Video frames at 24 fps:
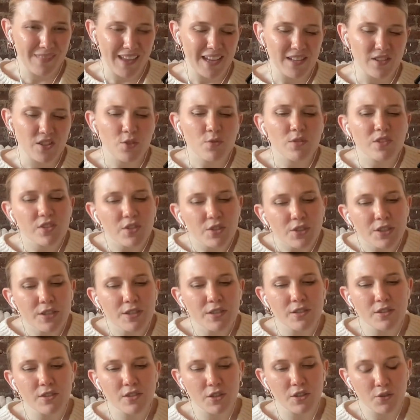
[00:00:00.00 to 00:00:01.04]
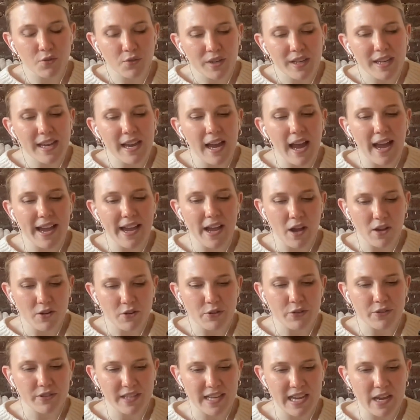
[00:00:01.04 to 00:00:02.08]
And to a certain degree, I
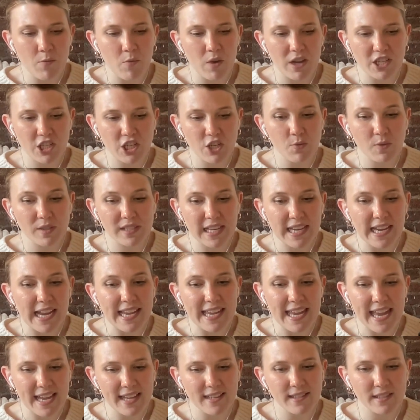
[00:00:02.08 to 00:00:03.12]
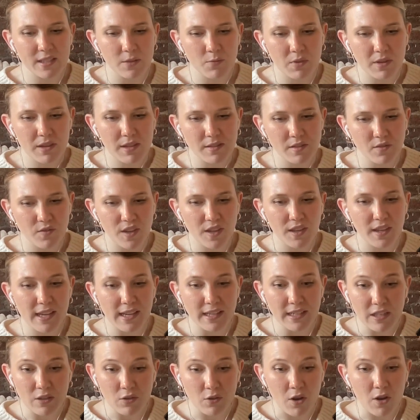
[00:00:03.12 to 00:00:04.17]
understand why she was like, I can't sit with this feeling
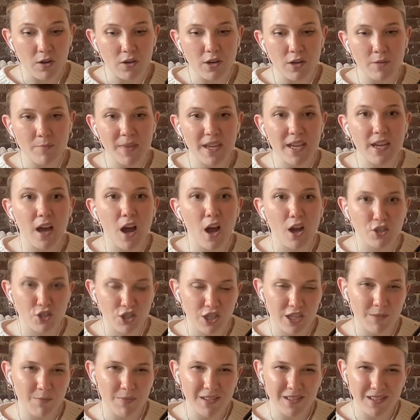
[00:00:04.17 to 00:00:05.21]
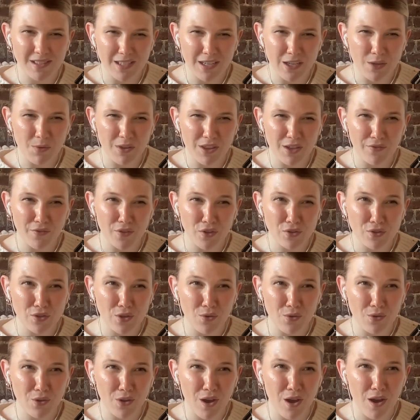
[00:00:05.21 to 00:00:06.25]
any longer, because she had been sitting with it for so
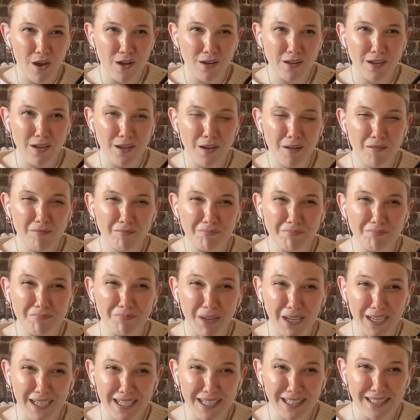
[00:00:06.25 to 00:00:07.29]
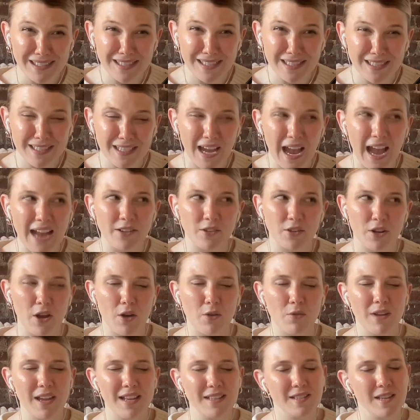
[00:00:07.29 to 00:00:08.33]
long. But totally. I don't
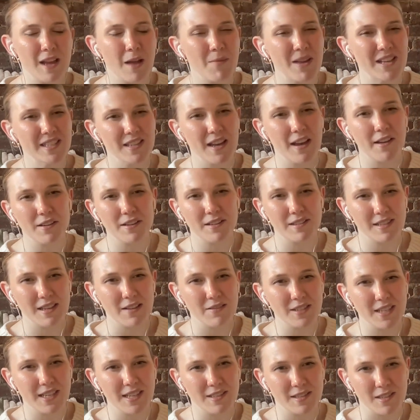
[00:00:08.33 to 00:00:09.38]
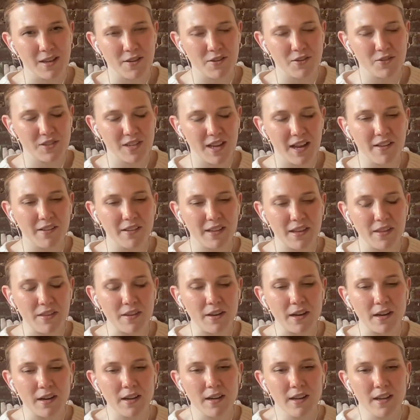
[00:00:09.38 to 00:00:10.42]
know. It's not my style, and it sounds like it's not your style
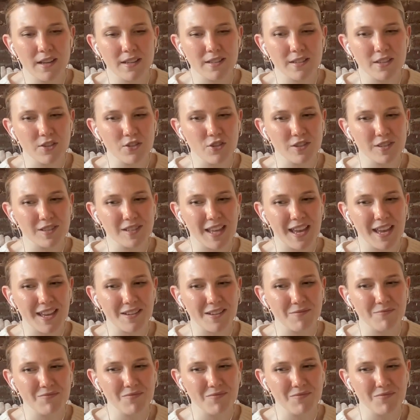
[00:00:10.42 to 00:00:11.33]
either, to just like